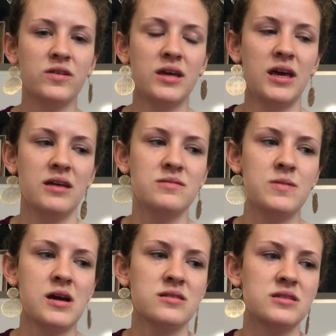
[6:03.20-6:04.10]
for the kids
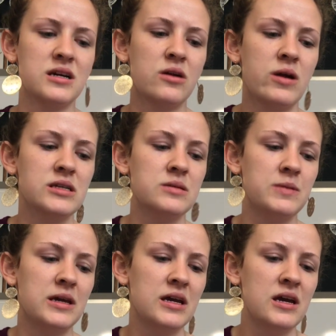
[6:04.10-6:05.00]
because they're going to
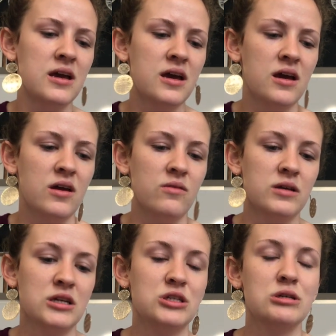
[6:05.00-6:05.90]
be
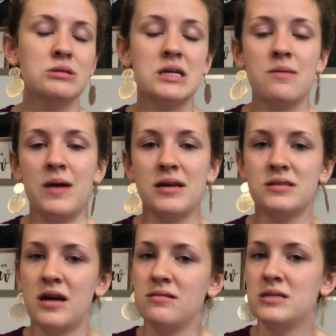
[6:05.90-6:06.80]
really choosing
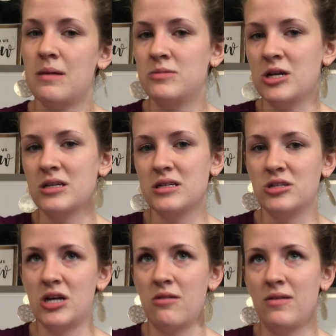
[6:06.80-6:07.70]
based on subject and
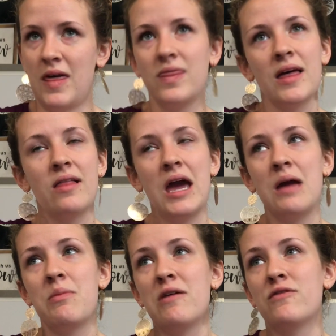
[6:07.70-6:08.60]
genre that they
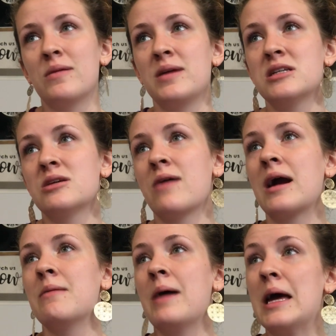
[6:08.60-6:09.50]
like, but for me to
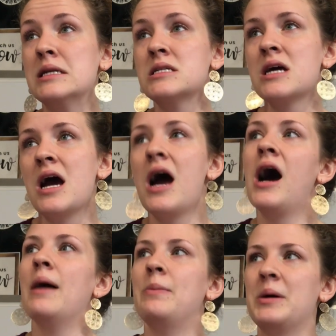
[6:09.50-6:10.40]
recommend
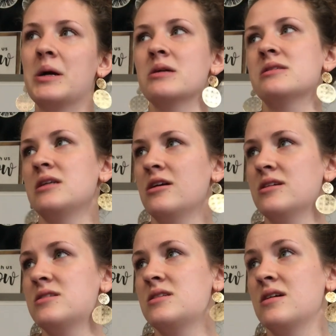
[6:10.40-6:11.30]
a book or
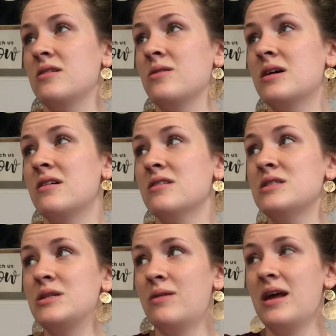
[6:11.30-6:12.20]
series to a
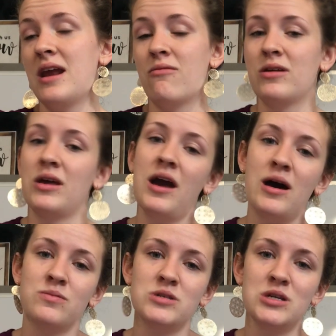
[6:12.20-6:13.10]
student, it really
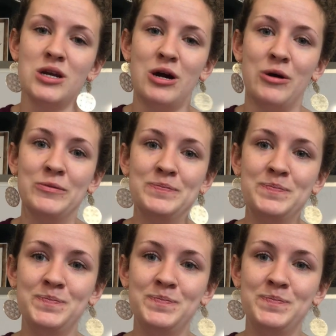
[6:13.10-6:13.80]
helps to know